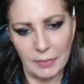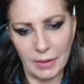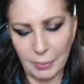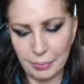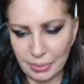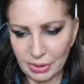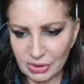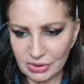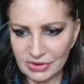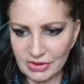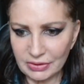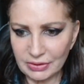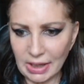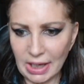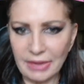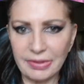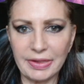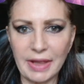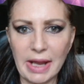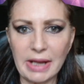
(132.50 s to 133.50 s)
personal
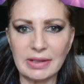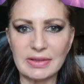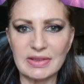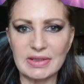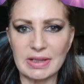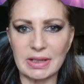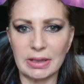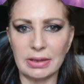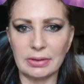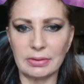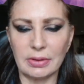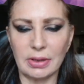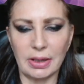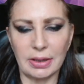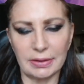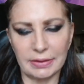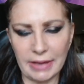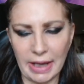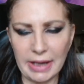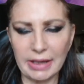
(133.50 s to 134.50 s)

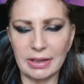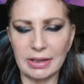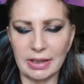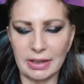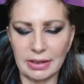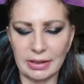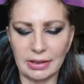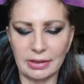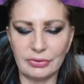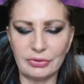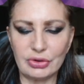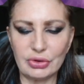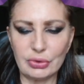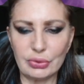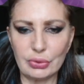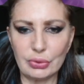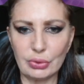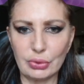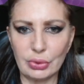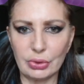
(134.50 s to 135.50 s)
thanking
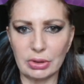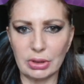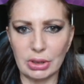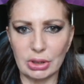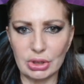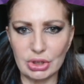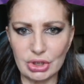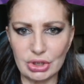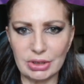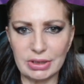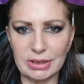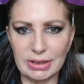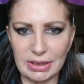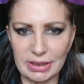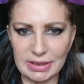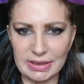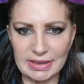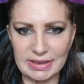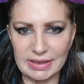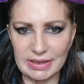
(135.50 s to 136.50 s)
to
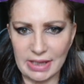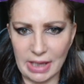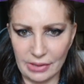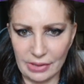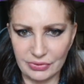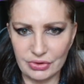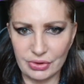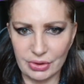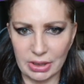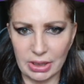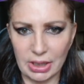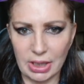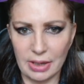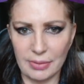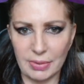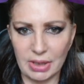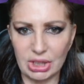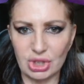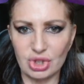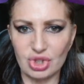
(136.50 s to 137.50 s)
this country, I
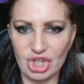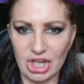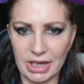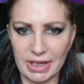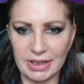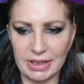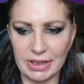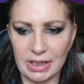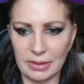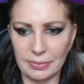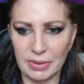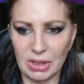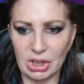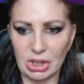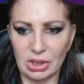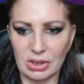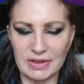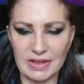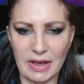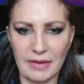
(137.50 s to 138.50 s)
mean China,
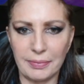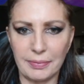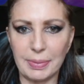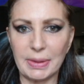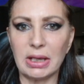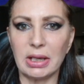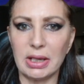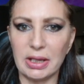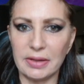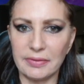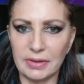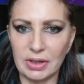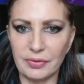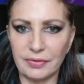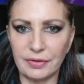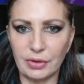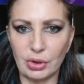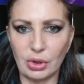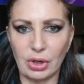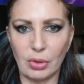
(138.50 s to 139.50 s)
because I've been living
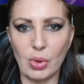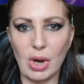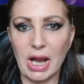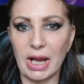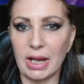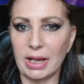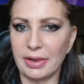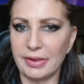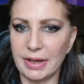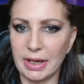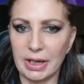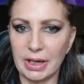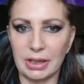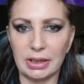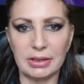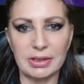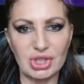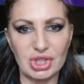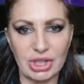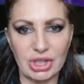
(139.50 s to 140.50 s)
for a while there
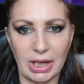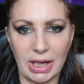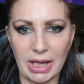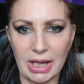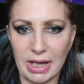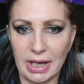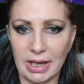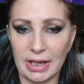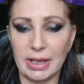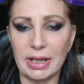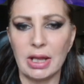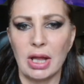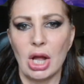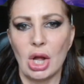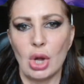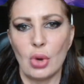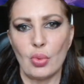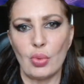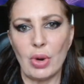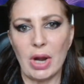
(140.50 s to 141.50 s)
in Shanghai
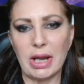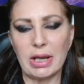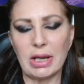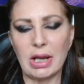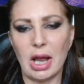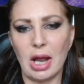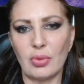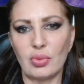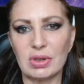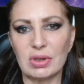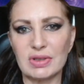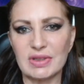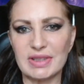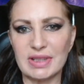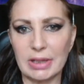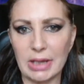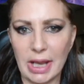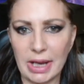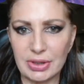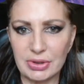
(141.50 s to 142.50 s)
while I was
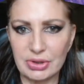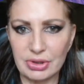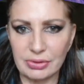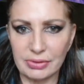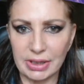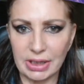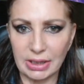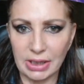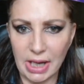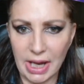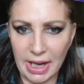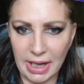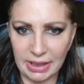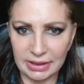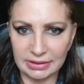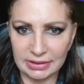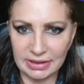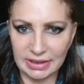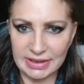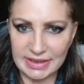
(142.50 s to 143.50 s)
lecturing at
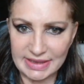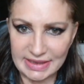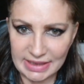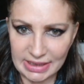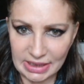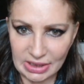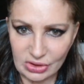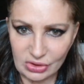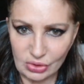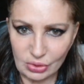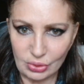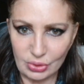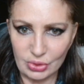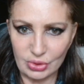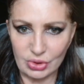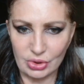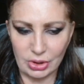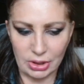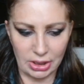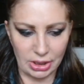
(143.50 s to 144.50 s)

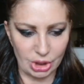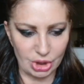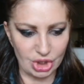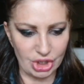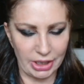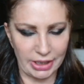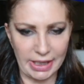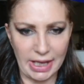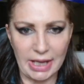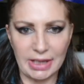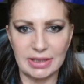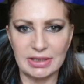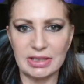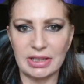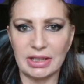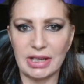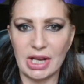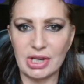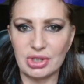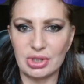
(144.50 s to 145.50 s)
CISUN, Shanghai
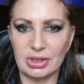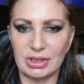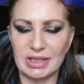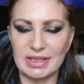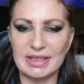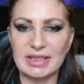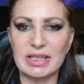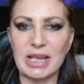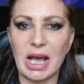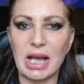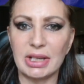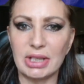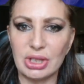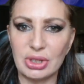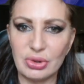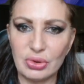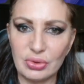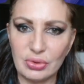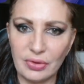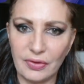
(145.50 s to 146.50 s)
International Study
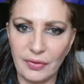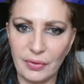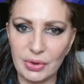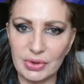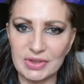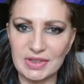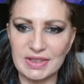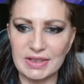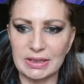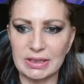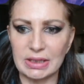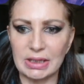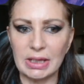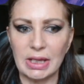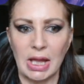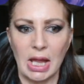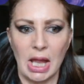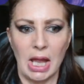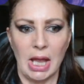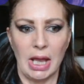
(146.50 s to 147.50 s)
University,
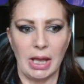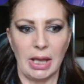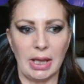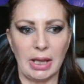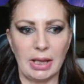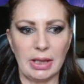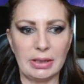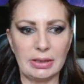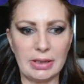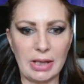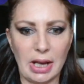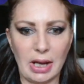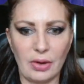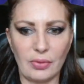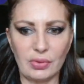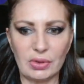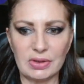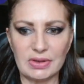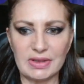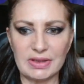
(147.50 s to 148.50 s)
and I
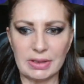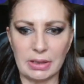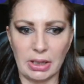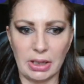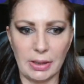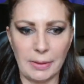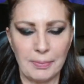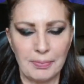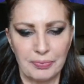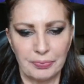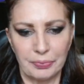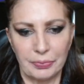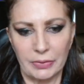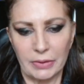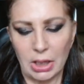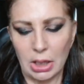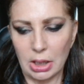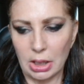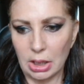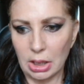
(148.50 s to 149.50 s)
was
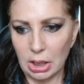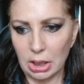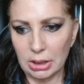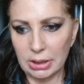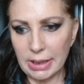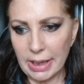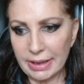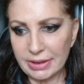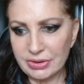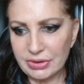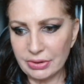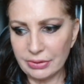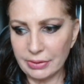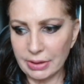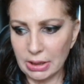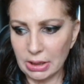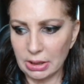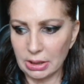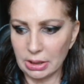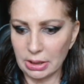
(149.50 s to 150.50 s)

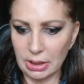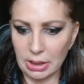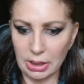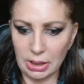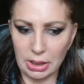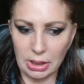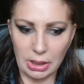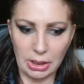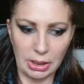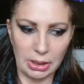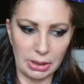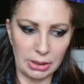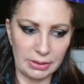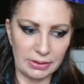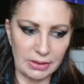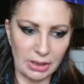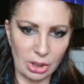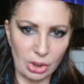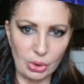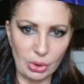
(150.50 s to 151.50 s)
lecturing in
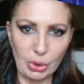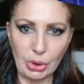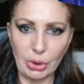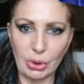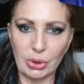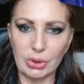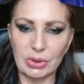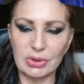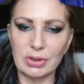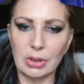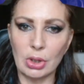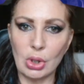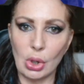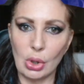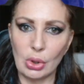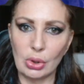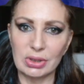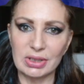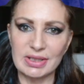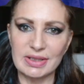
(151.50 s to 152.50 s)
the
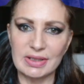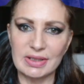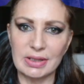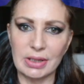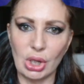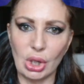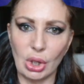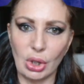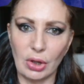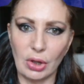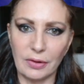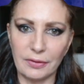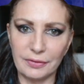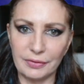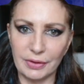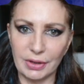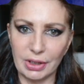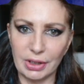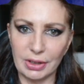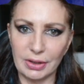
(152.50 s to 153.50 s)
course of
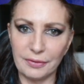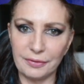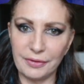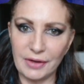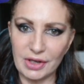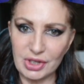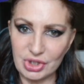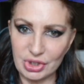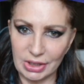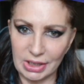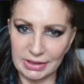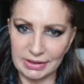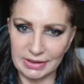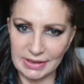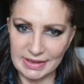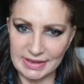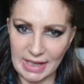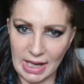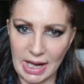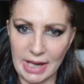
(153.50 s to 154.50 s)
fashion and
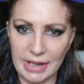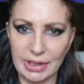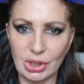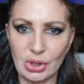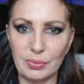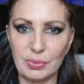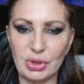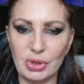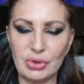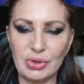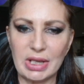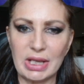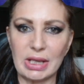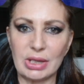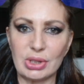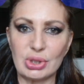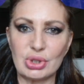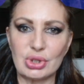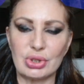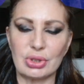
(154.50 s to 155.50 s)
design
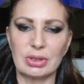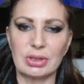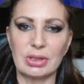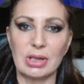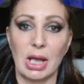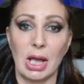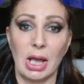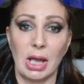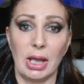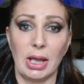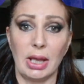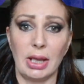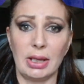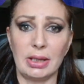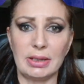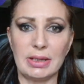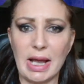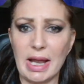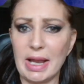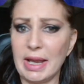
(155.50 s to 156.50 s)
communication,
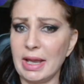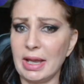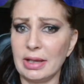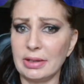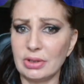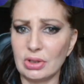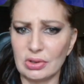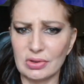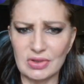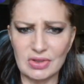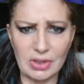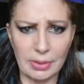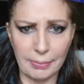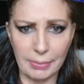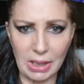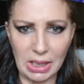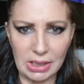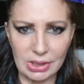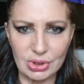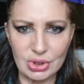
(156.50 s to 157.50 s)
and I had also a
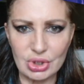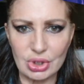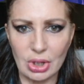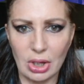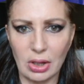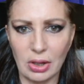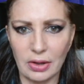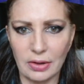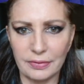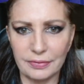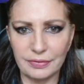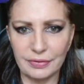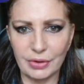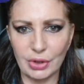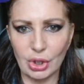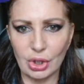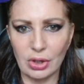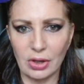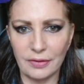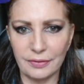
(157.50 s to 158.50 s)
bunch of
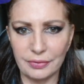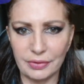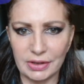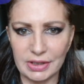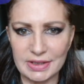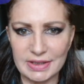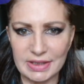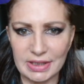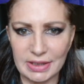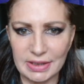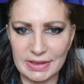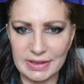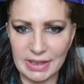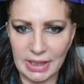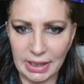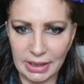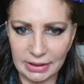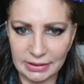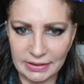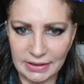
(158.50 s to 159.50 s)
conferences
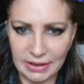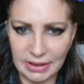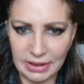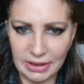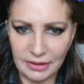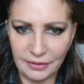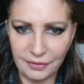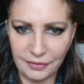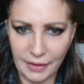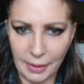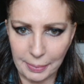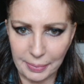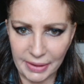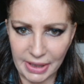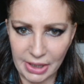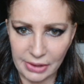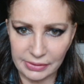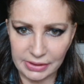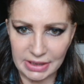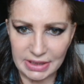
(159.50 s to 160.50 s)
at IFA
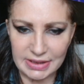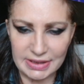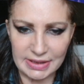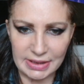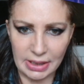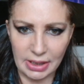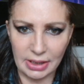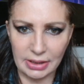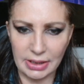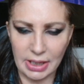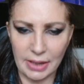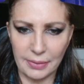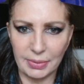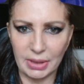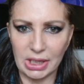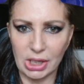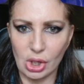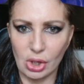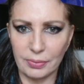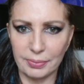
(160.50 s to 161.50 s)
Paris and
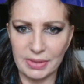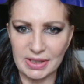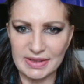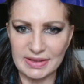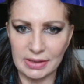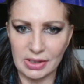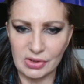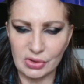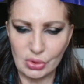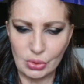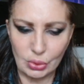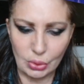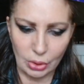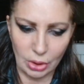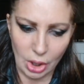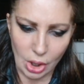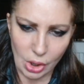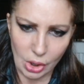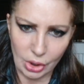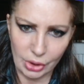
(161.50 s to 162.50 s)
Emilion Business School
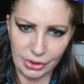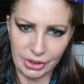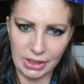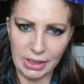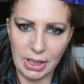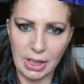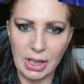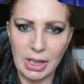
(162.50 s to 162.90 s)
on